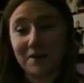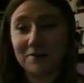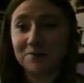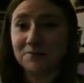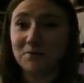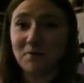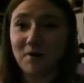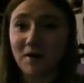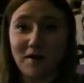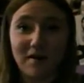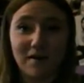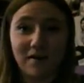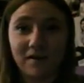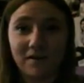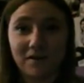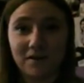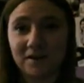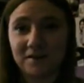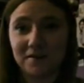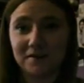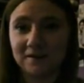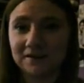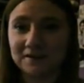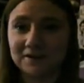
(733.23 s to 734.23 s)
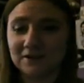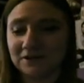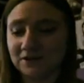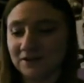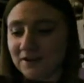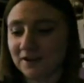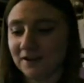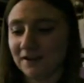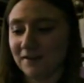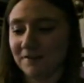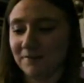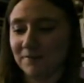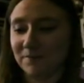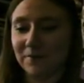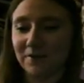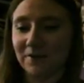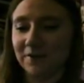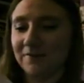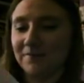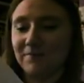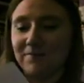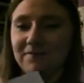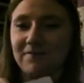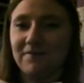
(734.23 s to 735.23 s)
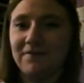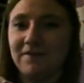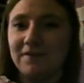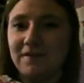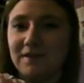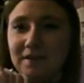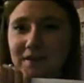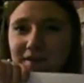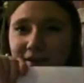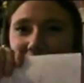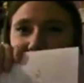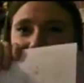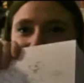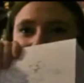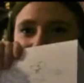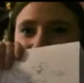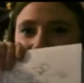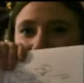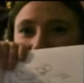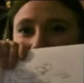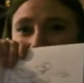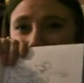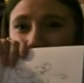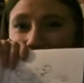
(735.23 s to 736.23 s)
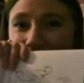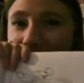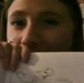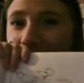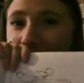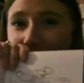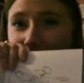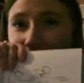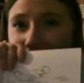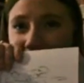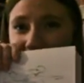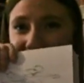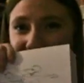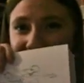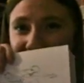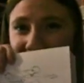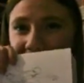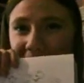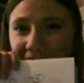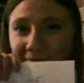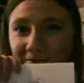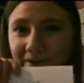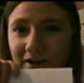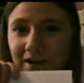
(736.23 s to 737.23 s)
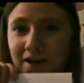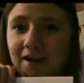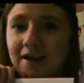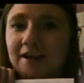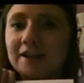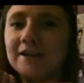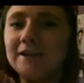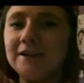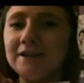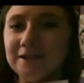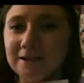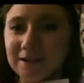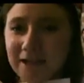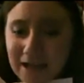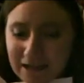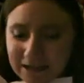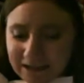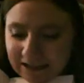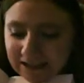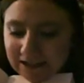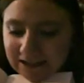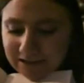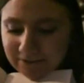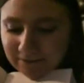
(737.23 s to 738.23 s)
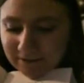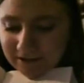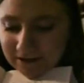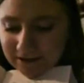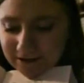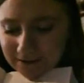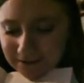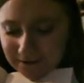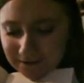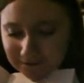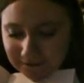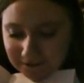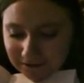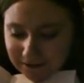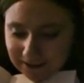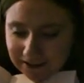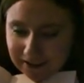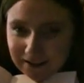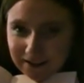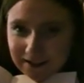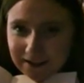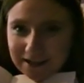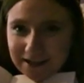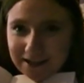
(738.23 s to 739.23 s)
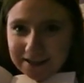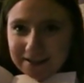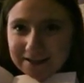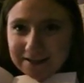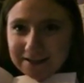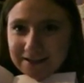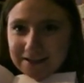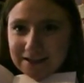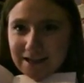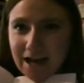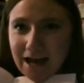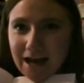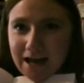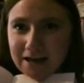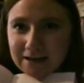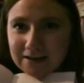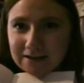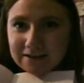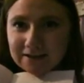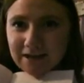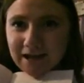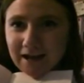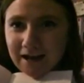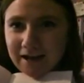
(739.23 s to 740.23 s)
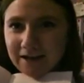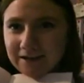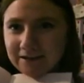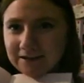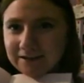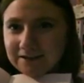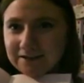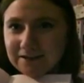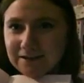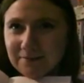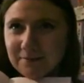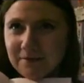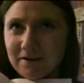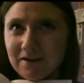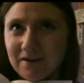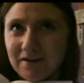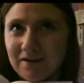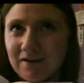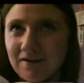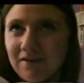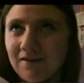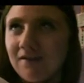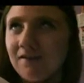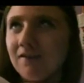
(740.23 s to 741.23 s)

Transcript: don't know how I got this, like seriously, but it's signed by Lonnie, by me. It's signed. This is like my